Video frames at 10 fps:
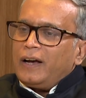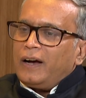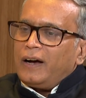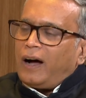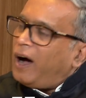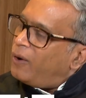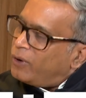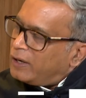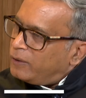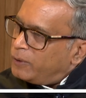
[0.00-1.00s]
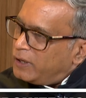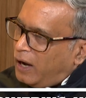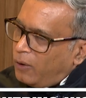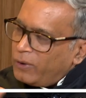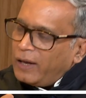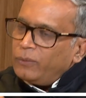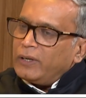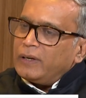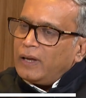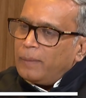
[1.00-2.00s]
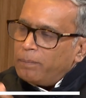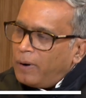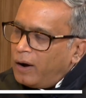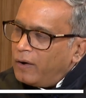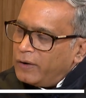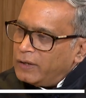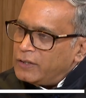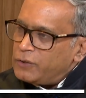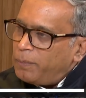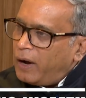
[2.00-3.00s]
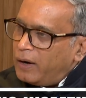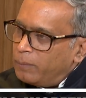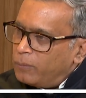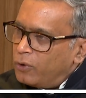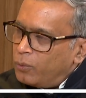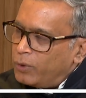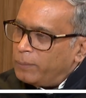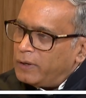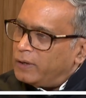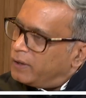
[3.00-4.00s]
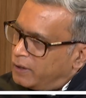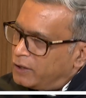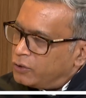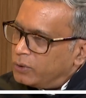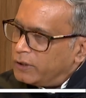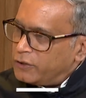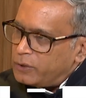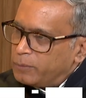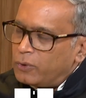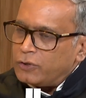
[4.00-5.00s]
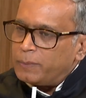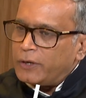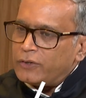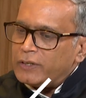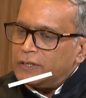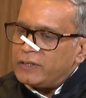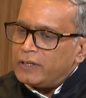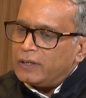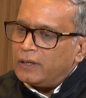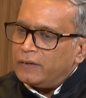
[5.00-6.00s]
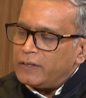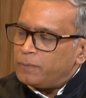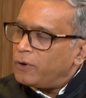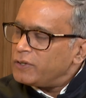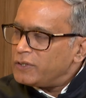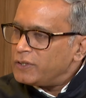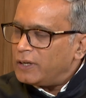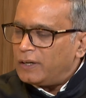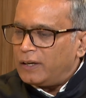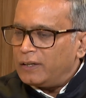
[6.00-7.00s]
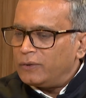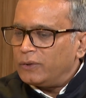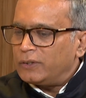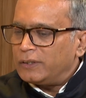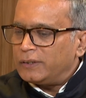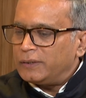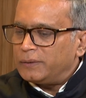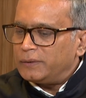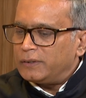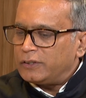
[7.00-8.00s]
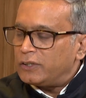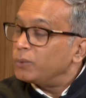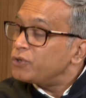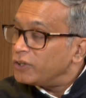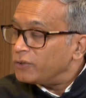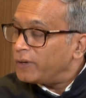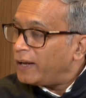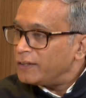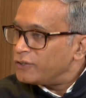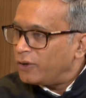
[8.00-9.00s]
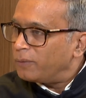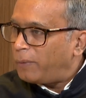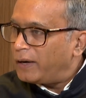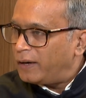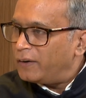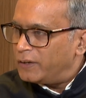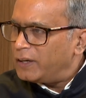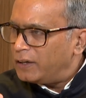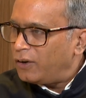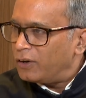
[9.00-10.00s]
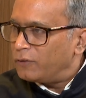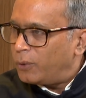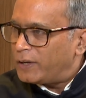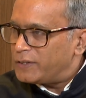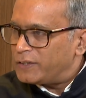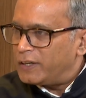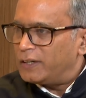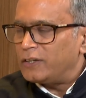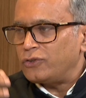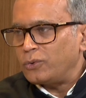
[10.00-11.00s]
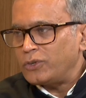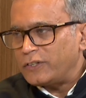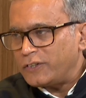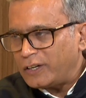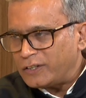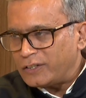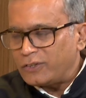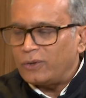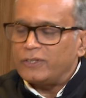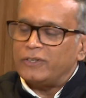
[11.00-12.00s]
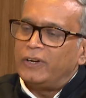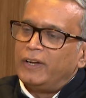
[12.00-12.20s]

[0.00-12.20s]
How can we empower and inspire more women into leadership roles? Because it's the response, the solution to that is not binary. There are a lot of nuances there. There are social structures also.